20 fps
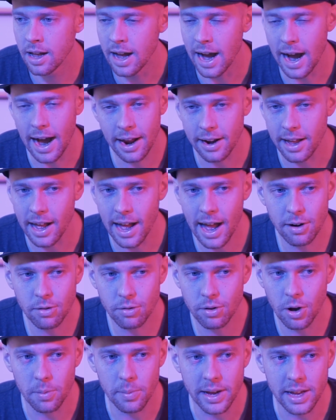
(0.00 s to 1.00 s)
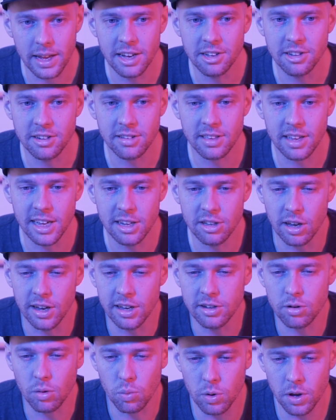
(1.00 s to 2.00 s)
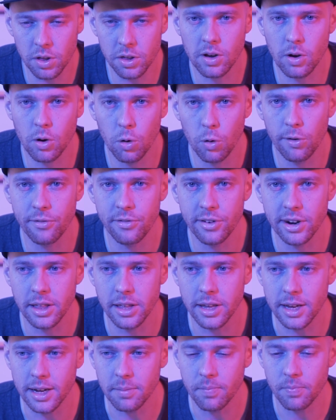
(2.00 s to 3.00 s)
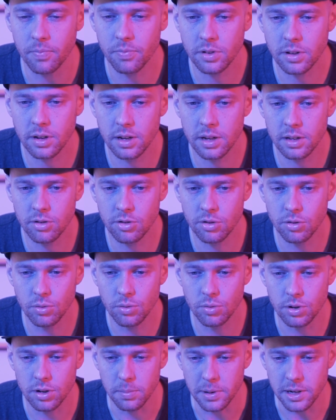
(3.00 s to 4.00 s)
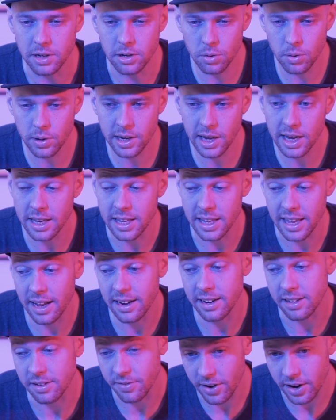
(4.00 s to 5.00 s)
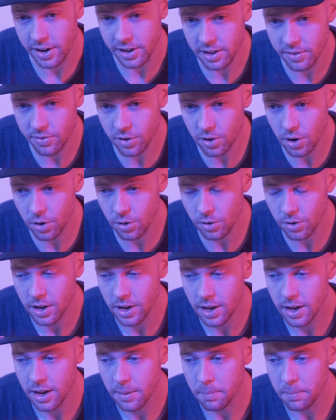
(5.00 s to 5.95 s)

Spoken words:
I don't know, man. It's a really cool feeling to be doing it, yet it's very difficult.